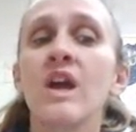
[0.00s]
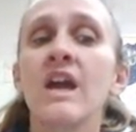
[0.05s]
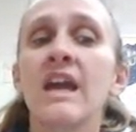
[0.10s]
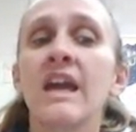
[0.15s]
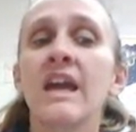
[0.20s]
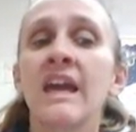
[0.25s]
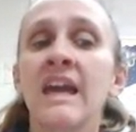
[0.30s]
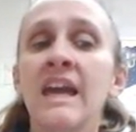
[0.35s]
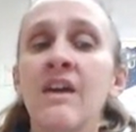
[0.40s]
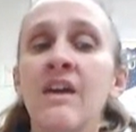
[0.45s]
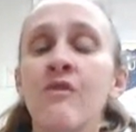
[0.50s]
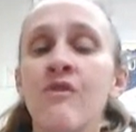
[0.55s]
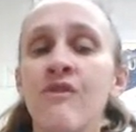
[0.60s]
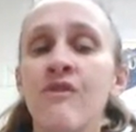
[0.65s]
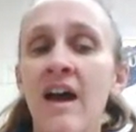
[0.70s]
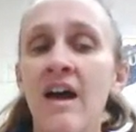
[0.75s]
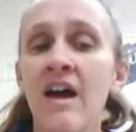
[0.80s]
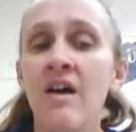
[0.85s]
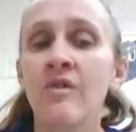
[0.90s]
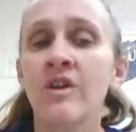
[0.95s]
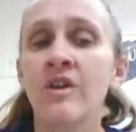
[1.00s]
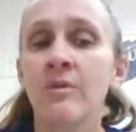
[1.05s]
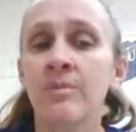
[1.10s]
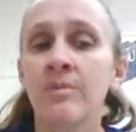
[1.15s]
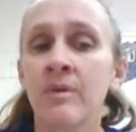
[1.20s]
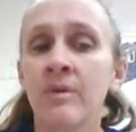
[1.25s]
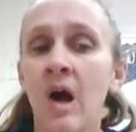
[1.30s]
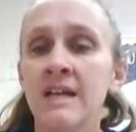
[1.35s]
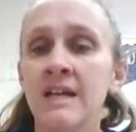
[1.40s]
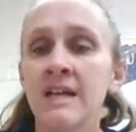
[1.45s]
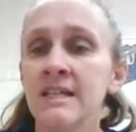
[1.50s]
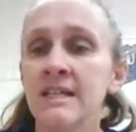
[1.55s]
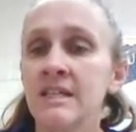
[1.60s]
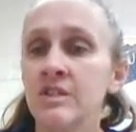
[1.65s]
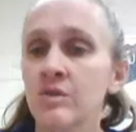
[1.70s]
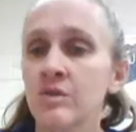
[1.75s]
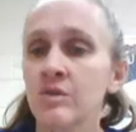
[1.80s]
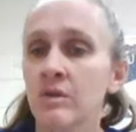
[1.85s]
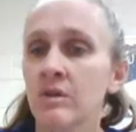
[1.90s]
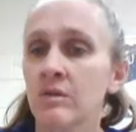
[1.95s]
He found a
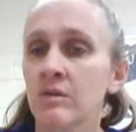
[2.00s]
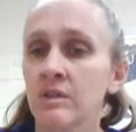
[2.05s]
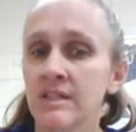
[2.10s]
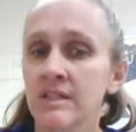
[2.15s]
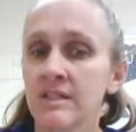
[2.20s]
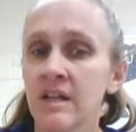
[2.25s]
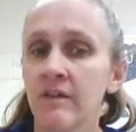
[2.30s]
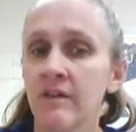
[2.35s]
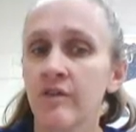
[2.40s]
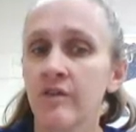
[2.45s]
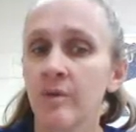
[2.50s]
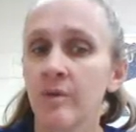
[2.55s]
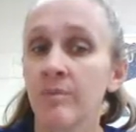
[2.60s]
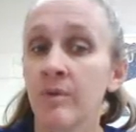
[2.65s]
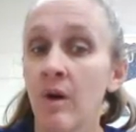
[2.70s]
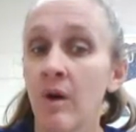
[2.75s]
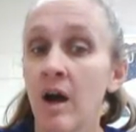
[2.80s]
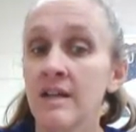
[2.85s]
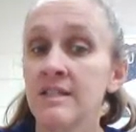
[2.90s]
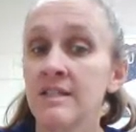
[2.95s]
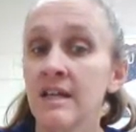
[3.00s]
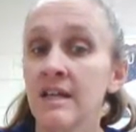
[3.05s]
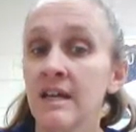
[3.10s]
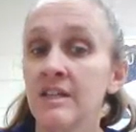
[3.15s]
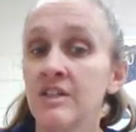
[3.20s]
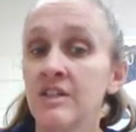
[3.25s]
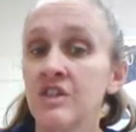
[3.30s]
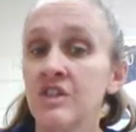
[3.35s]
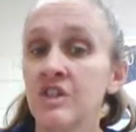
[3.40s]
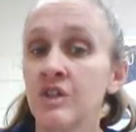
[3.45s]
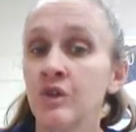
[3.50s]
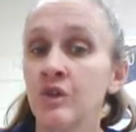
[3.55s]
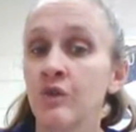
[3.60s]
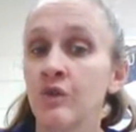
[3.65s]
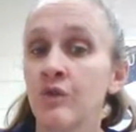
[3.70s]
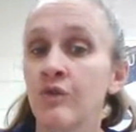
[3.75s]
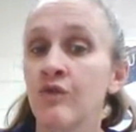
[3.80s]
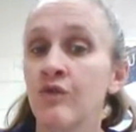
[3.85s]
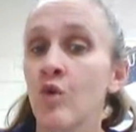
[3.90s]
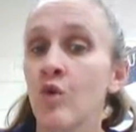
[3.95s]
process or discovered a process to
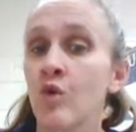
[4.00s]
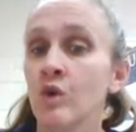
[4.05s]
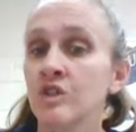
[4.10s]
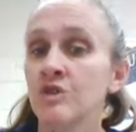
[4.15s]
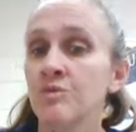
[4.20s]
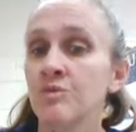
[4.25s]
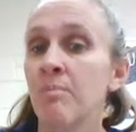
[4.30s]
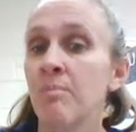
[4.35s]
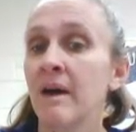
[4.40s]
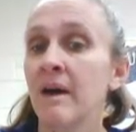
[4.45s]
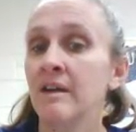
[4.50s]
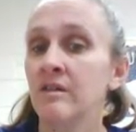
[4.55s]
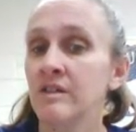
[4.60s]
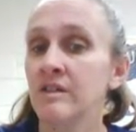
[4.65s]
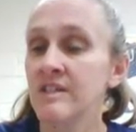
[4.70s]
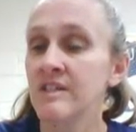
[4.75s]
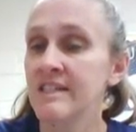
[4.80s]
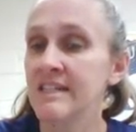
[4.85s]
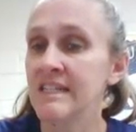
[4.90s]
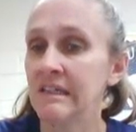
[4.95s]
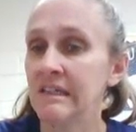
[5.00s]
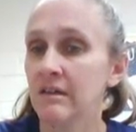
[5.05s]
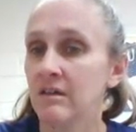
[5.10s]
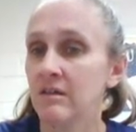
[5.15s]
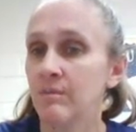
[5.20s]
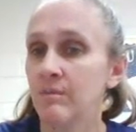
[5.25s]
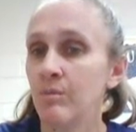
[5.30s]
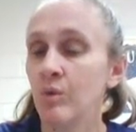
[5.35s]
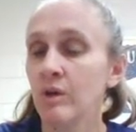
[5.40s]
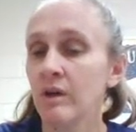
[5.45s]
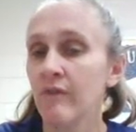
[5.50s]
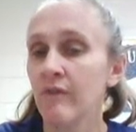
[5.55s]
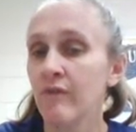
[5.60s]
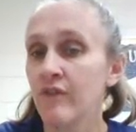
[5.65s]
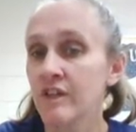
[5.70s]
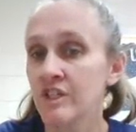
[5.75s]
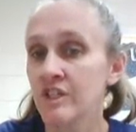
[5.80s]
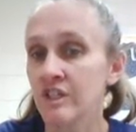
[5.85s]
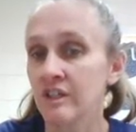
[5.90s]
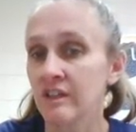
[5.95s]
forge better steel more
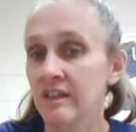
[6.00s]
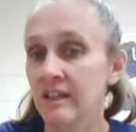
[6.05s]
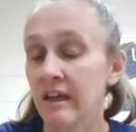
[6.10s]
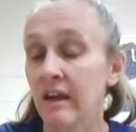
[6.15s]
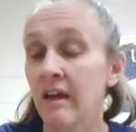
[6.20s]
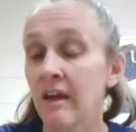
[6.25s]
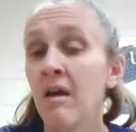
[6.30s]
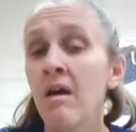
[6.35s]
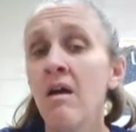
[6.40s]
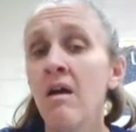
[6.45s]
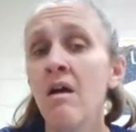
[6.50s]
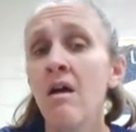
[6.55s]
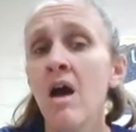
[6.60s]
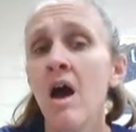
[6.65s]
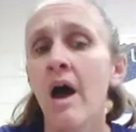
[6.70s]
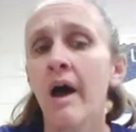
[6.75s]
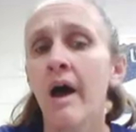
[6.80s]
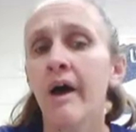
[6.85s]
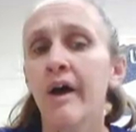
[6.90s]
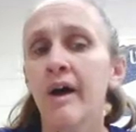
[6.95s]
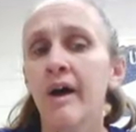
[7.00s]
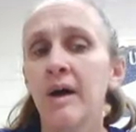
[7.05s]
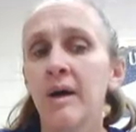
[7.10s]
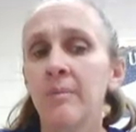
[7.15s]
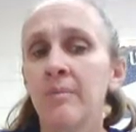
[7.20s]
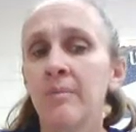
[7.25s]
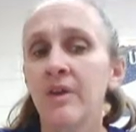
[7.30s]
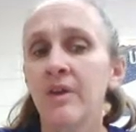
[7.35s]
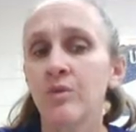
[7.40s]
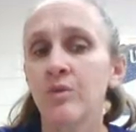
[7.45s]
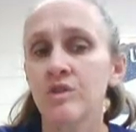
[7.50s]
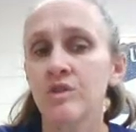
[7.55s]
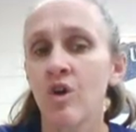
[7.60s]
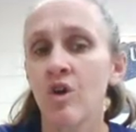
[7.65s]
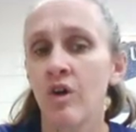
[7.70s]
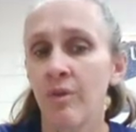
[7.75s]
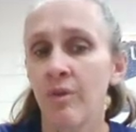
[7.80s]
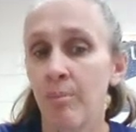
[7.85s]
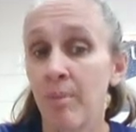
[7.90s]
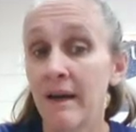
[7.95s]
efficiently. It was
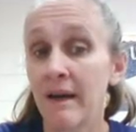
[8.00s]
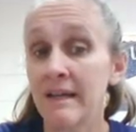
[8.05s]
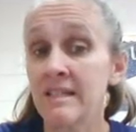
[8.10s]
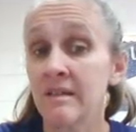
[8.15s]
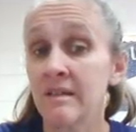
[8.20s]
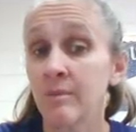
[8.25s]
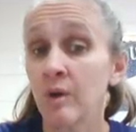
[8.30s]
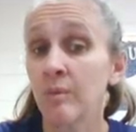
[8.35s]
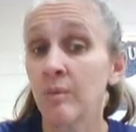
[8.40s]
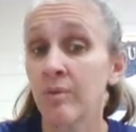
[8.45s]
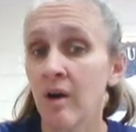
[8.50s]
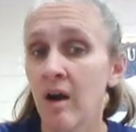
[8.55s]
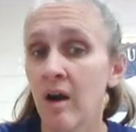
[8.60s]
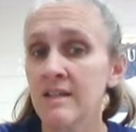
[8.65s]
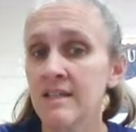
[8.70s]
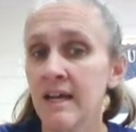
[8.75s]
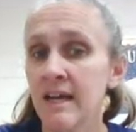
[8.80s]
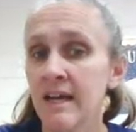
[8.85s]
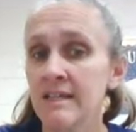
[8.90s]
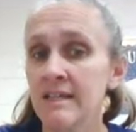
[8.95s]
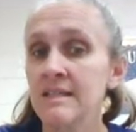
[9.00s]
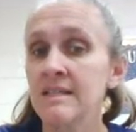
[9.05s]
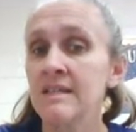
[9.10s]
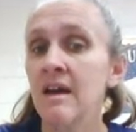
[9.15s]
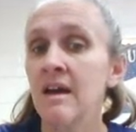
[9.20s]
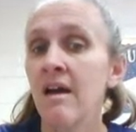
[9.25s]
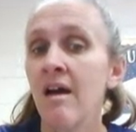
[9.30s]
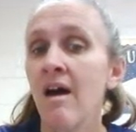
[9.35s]
called the Bessemer process.